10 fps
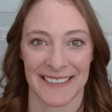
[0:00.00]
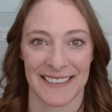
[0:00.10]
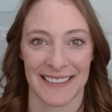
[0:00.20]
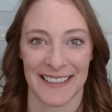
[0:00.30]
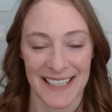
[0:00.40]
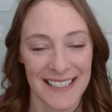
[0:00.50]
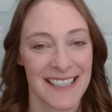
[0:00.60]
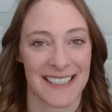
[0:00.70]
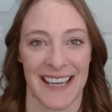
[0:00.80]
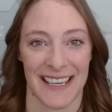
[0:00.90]
this
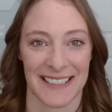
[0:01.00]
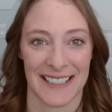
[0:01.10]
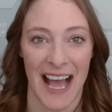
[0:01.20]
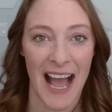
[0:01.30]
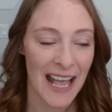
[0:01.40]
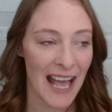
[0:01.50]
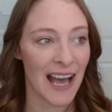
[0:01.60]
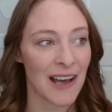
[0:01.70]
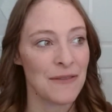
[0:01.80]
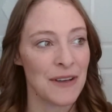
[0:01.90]
is it. I
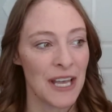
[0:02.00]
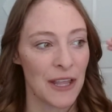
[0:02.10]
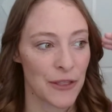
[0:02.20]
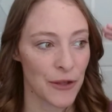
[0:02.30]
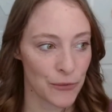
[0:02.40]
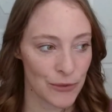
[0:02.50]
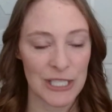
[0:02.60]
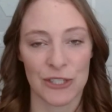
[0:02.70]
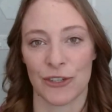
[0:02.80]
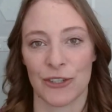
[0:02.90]
have the
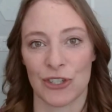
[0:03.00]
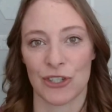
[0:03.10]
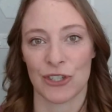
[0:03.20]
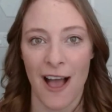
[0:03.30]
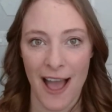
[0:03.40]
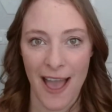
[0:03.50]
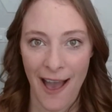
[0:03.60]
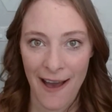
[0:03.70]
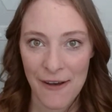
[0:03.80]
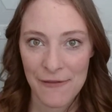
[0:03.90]
research, I
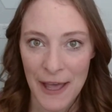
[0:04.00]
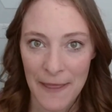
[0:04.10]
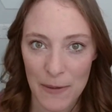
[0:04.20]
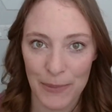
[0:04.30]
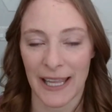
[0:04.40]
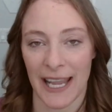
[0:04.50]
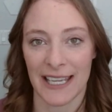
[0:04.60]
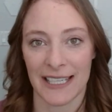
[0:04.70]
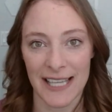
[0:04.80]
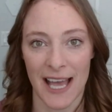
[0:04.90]
have the
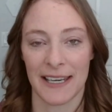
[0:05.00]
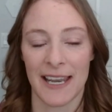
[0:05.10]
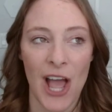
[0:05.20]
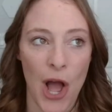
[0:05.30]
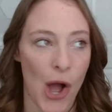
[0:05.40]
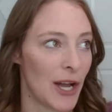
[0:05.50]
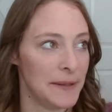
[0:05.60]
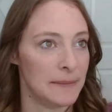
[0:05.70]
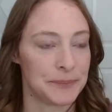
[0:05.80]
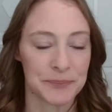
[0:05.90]
planning done
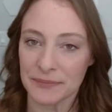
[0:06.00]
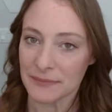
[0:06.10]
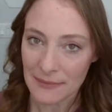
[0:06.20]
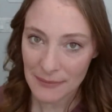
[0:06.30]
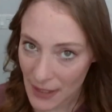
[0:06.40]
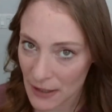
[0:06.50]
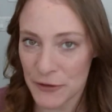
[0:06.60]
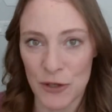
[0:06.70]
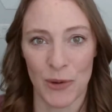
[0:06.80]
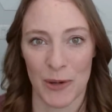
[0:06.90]
on a
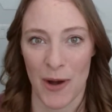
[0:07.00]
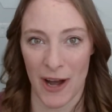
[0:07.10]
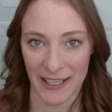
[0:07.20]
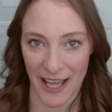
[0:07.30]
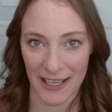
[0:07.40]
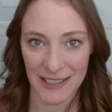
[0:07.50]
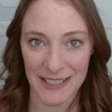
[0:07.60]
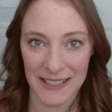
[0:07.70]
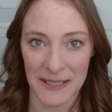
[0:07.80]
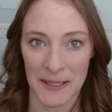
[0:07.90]
few more
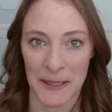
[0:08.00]
podcasts.